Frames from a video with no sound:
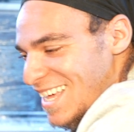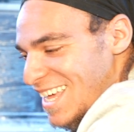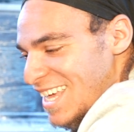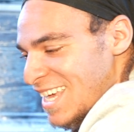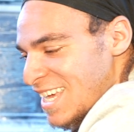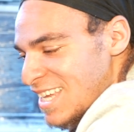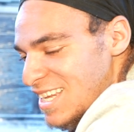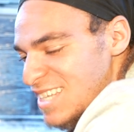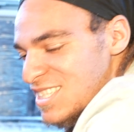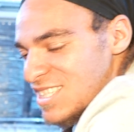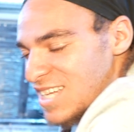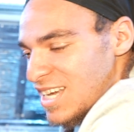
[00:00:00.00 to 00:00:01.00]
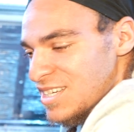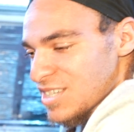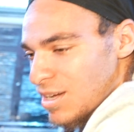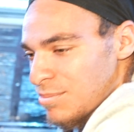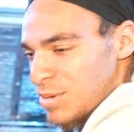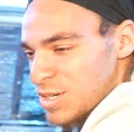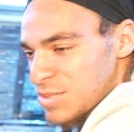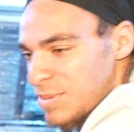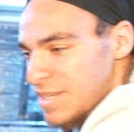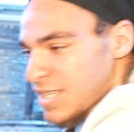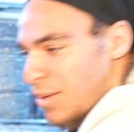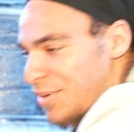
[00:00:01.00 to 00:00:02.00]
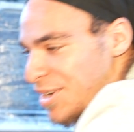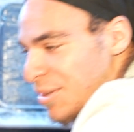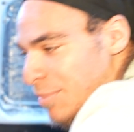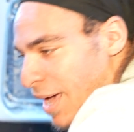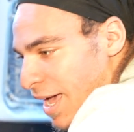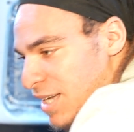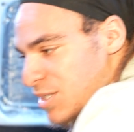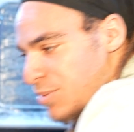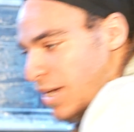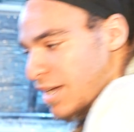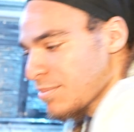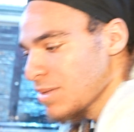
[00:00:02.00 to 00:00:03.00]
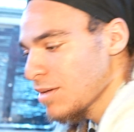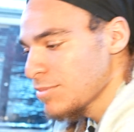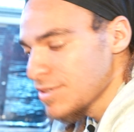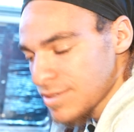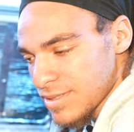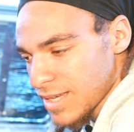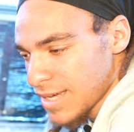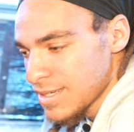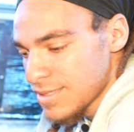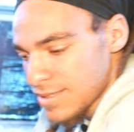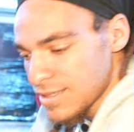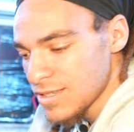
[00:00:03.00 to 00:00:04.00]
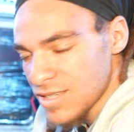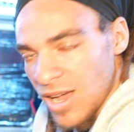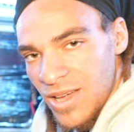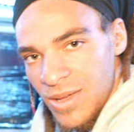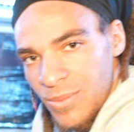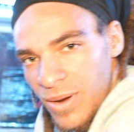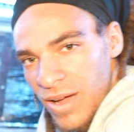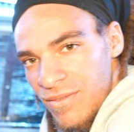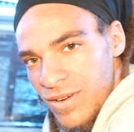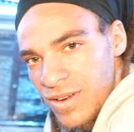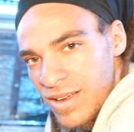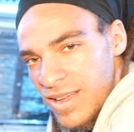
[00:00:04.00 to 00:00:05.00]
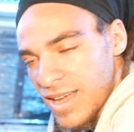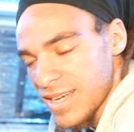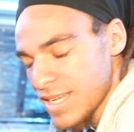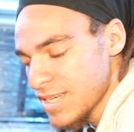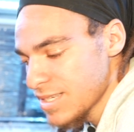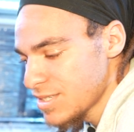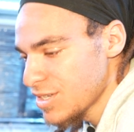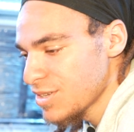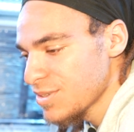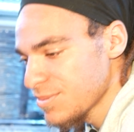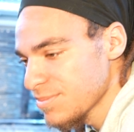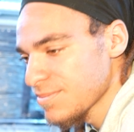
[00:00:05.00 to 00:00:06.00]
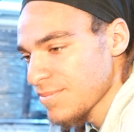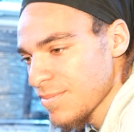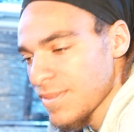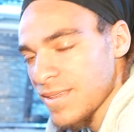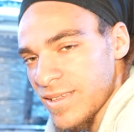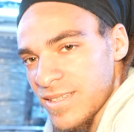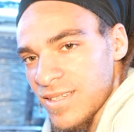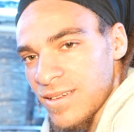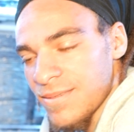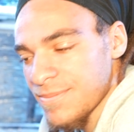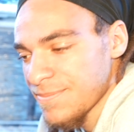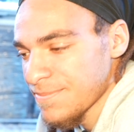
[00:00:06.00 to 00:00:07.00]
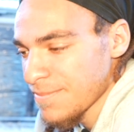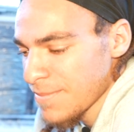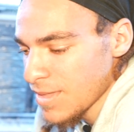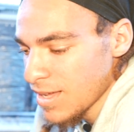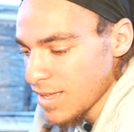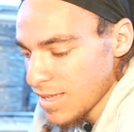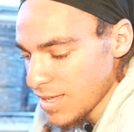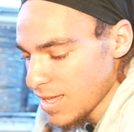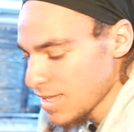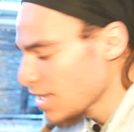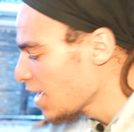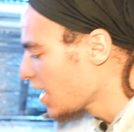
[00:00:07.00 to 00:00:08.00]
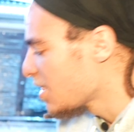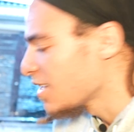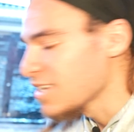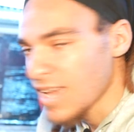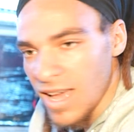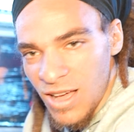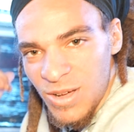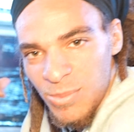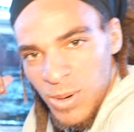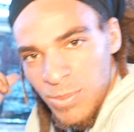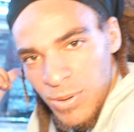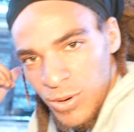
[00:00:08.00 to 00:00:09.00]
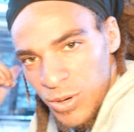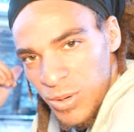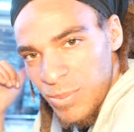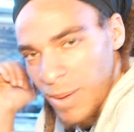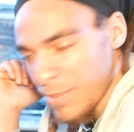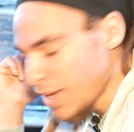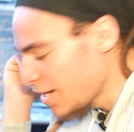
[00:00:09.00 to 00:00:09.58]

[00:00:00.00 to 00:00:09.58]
And it just kind of took up more space. I wanted a bag to where I can be able to kind of tuck it wherever I needed to. So yeah, I think now I'm gonna pull my bed